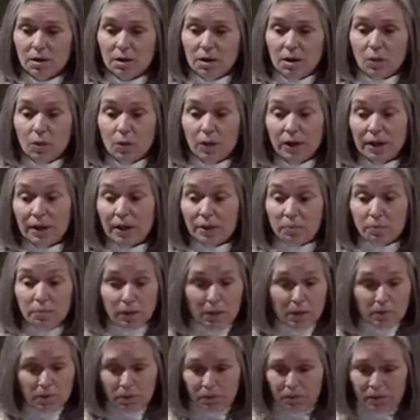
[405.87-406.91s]
We need
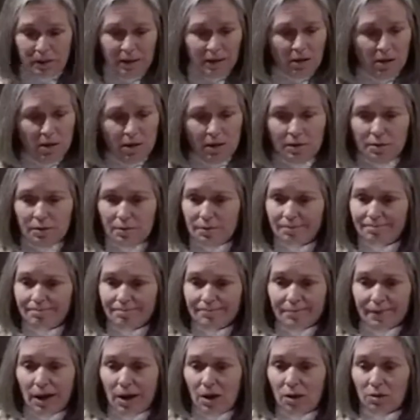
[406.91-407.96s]
people beyond
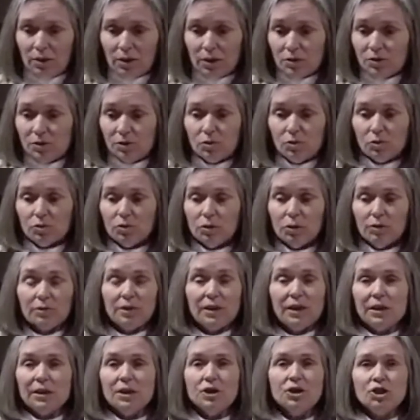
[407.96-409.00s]
our little circle of
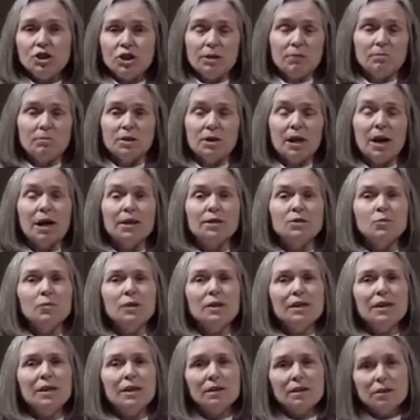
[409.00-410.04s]
kinship ties. We
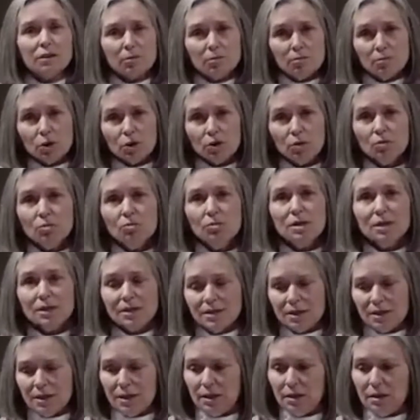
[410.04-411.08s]
need
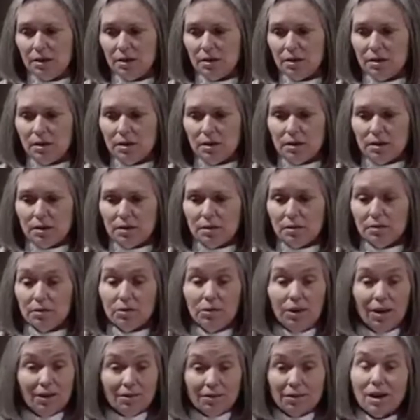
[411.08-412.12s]
community. You know, I
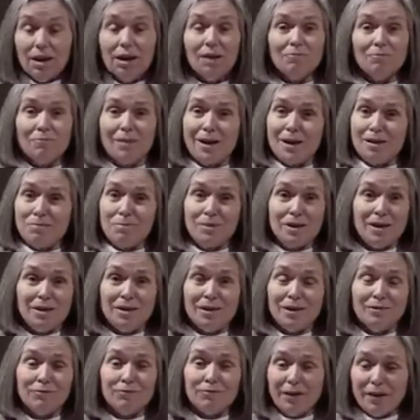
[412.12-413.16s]
love my
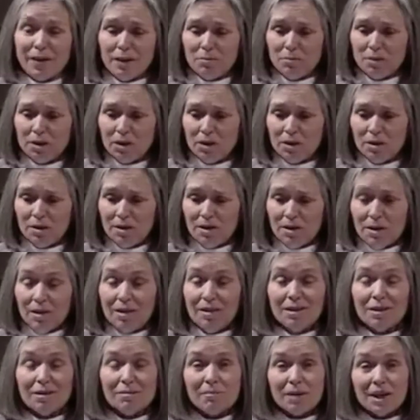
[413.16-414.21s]
immediate family.
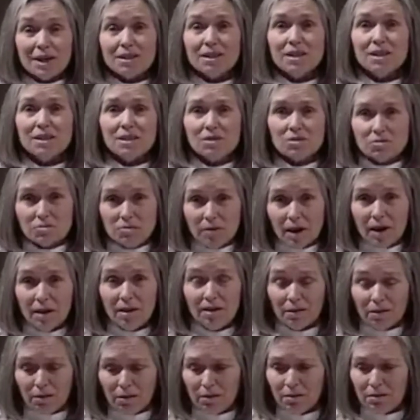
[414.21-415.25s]
They're my
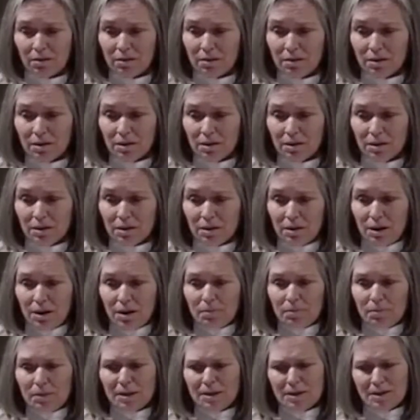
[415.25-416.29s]
strength.
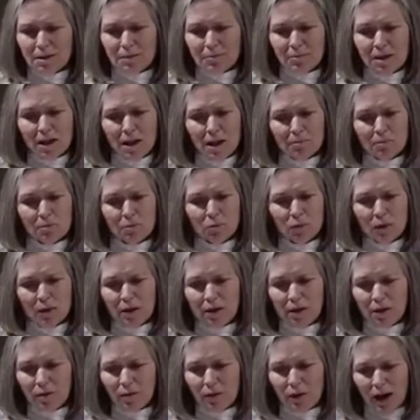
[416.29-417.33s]
But sometimes
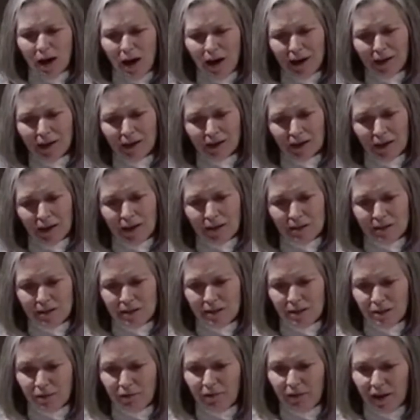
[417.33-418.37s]
we idolize
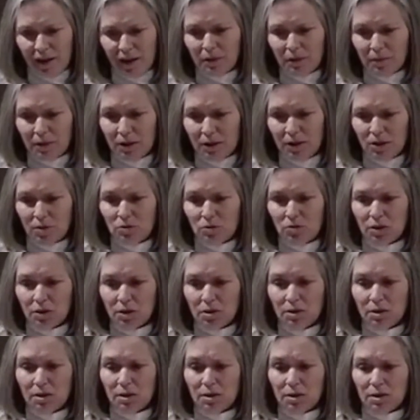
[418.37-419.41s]
this family
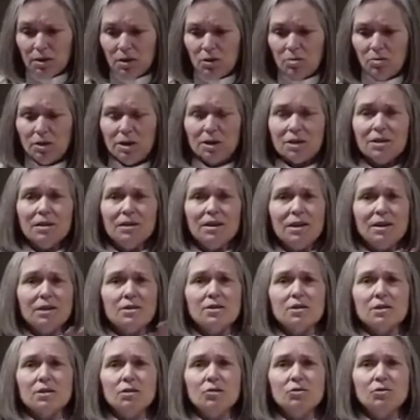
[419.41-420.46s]
unit to the
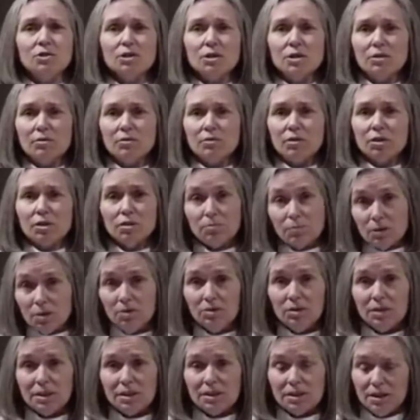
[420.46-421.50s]
exclusion of
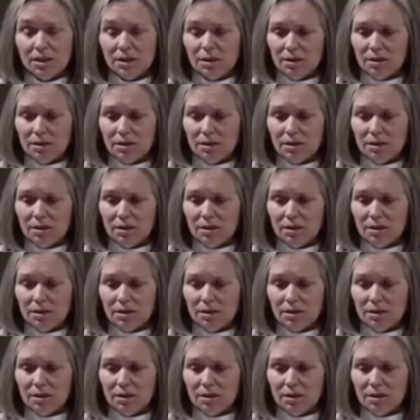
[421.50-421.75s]
community.